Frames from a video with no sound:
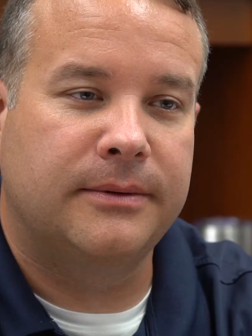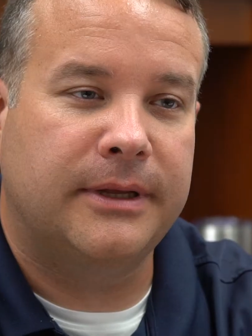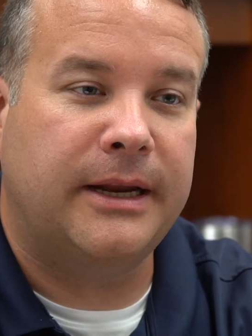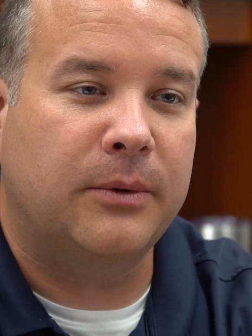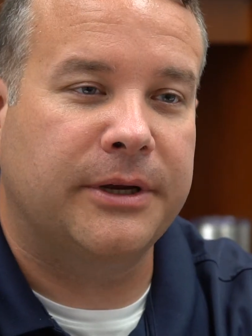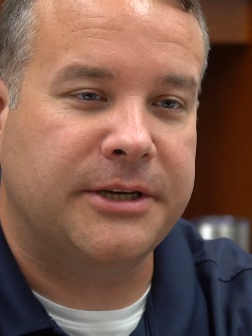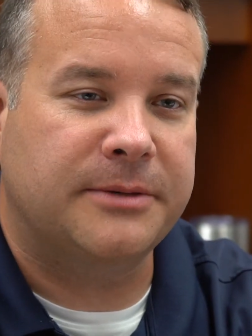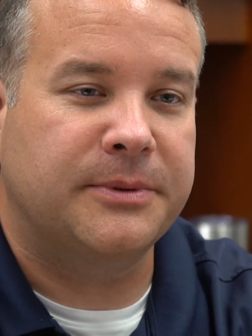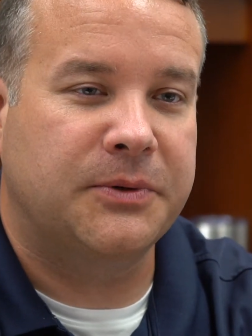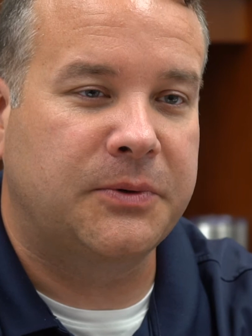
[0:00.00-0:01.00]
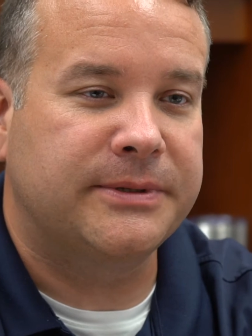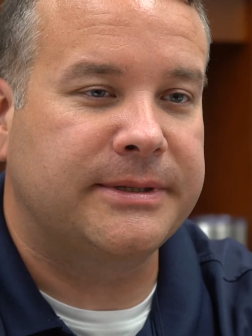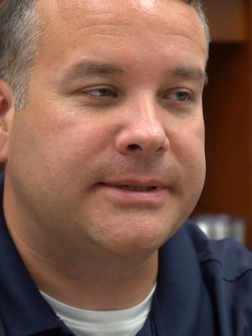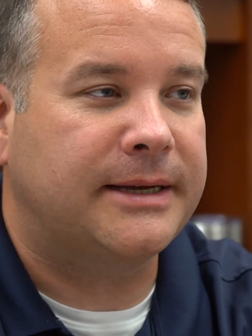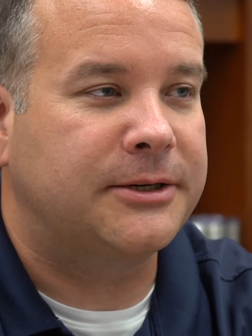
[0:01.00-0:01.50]
The network adjustment tools
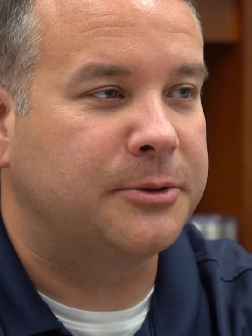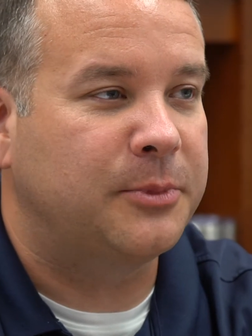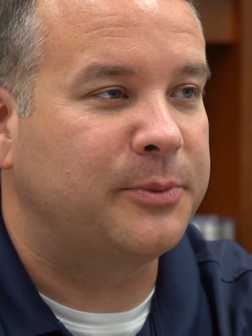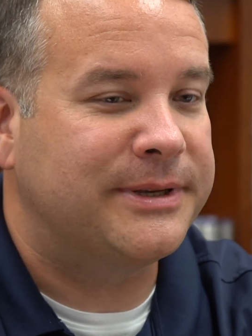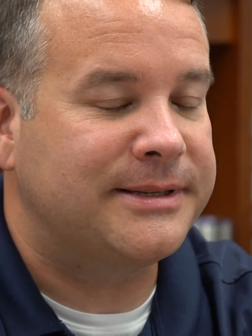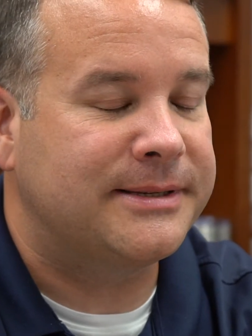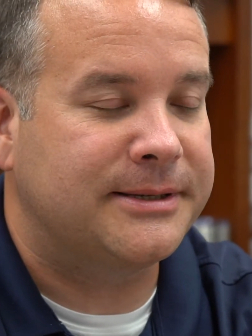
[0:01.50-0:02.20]
inside of Trimble Business